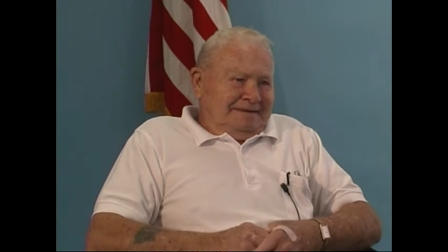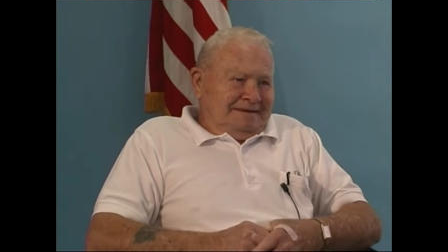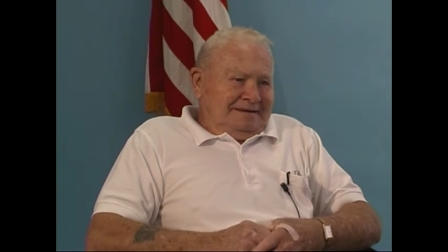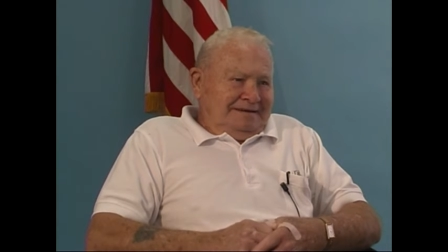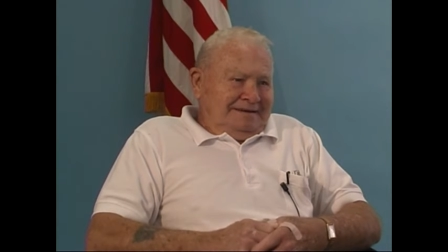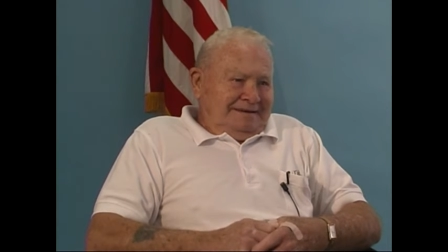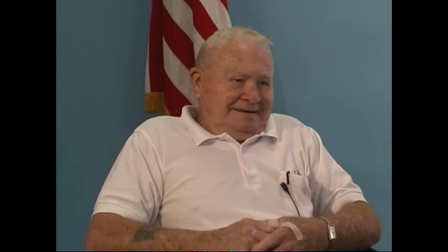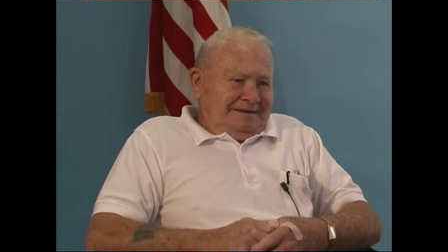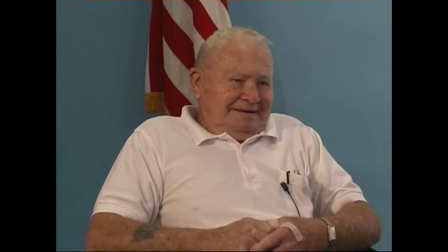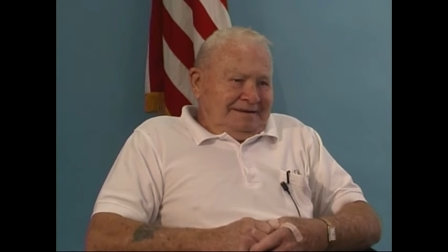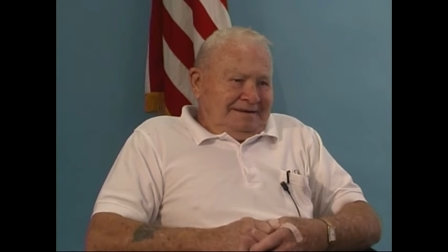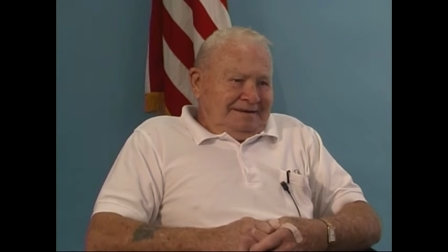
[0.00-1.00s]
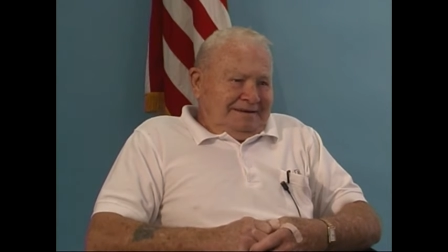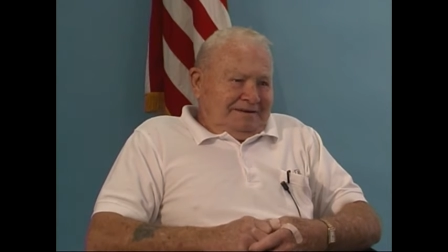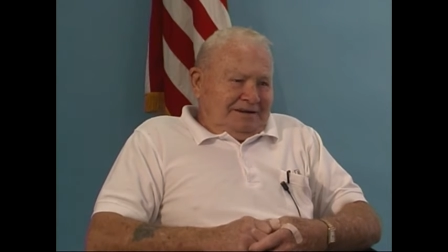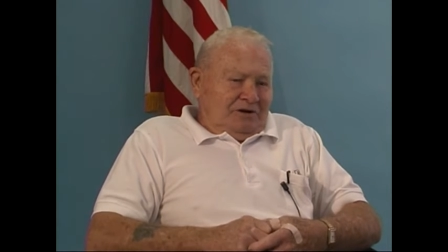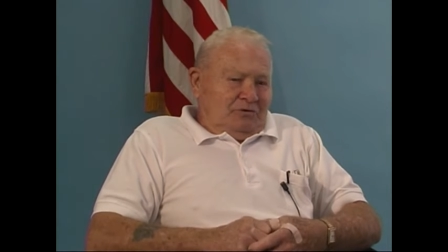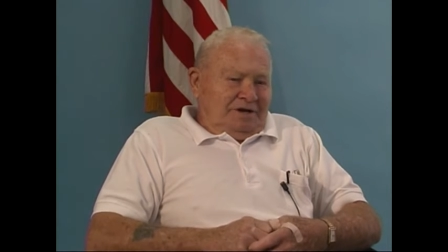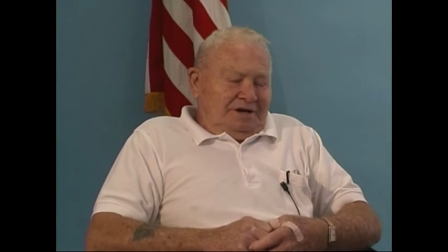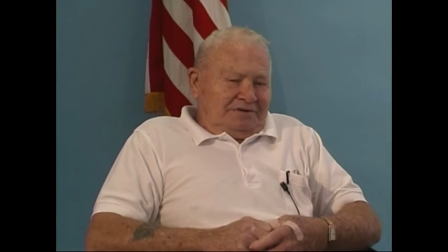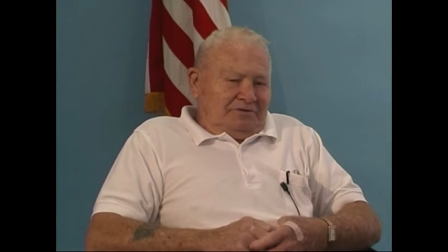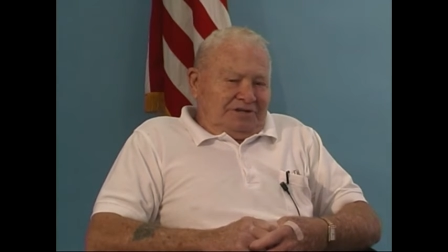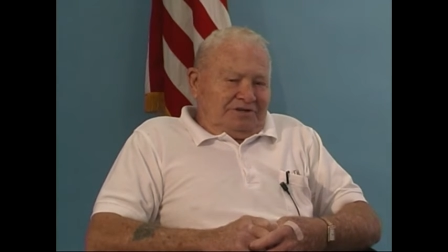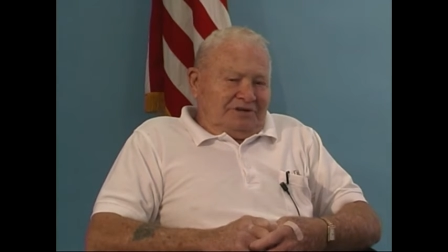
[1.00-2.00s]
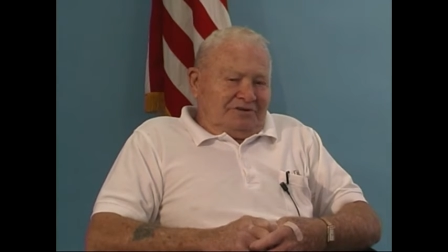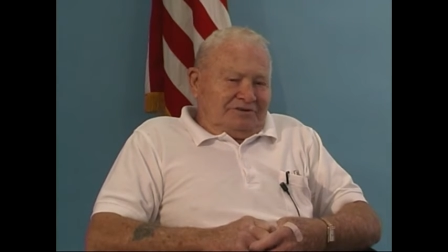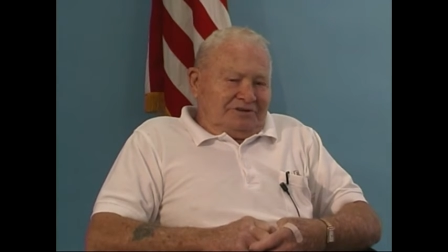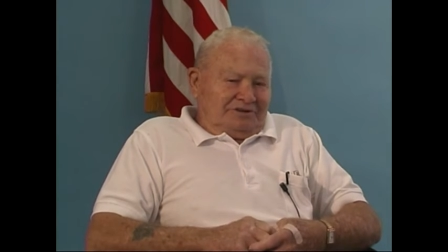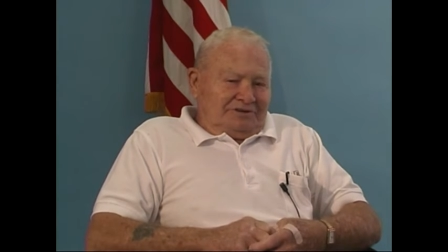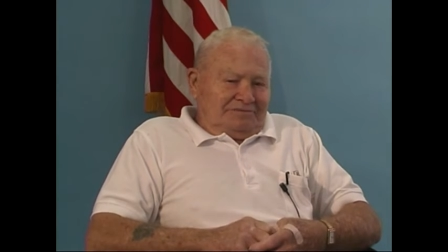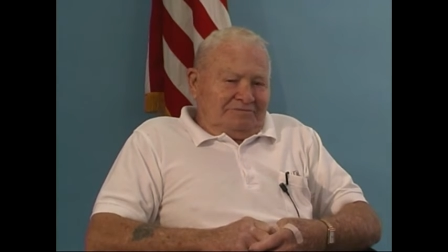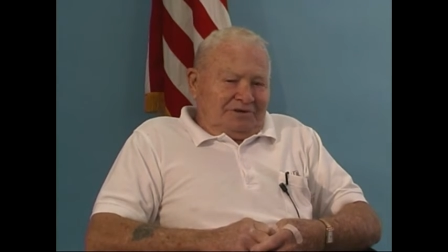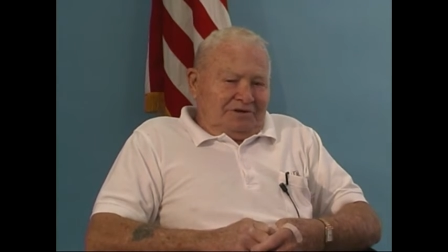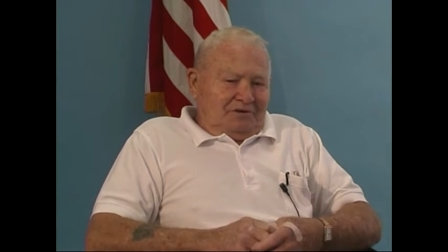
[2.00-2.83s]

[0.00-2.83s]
was over in Europe? Uh, we had returned uh,